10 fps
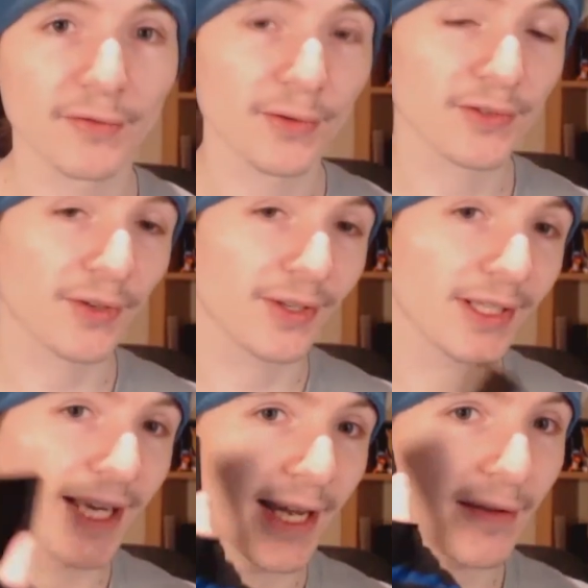the first thing
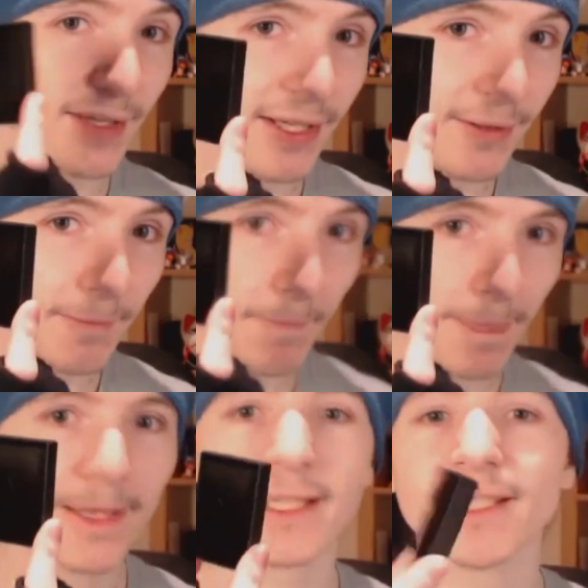that I have here
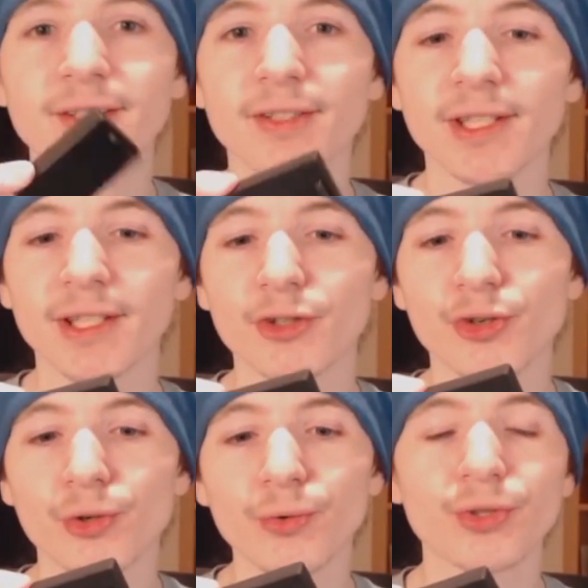is the
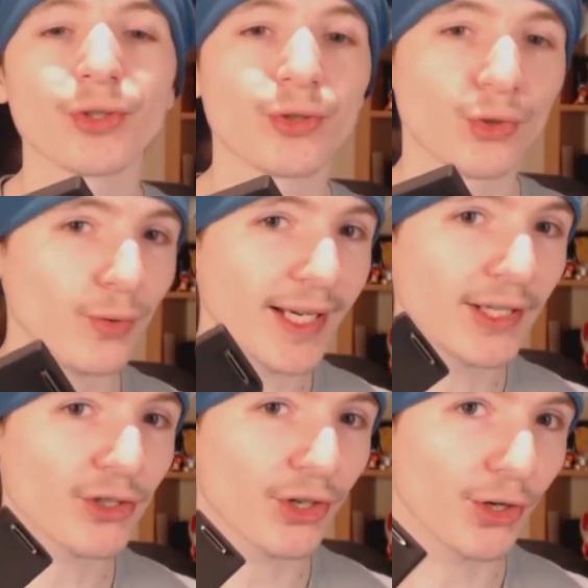Shoot
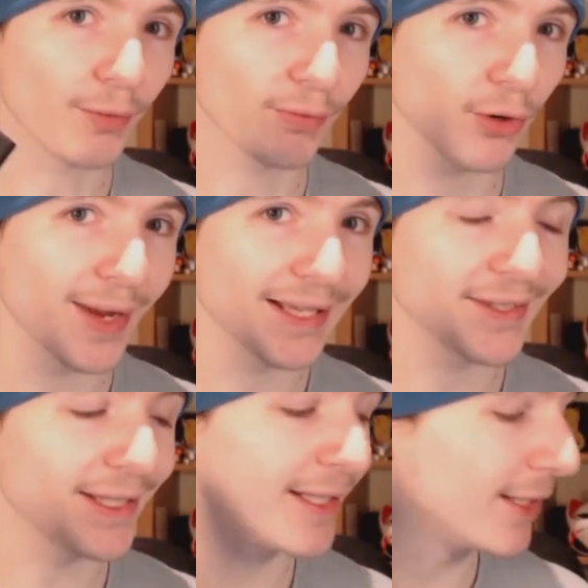2-inch GoPro
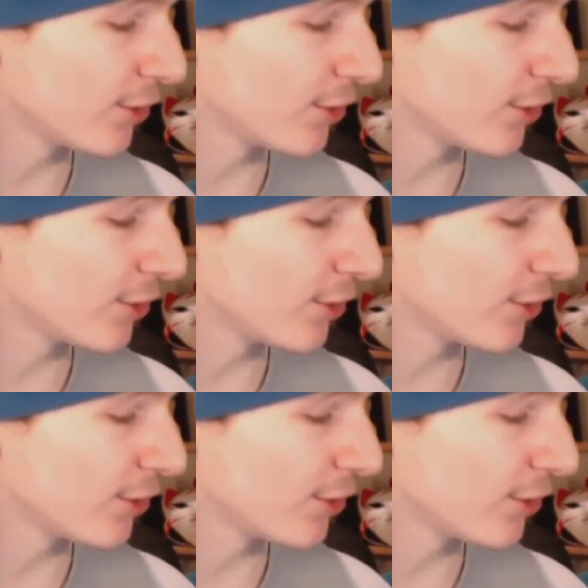LCD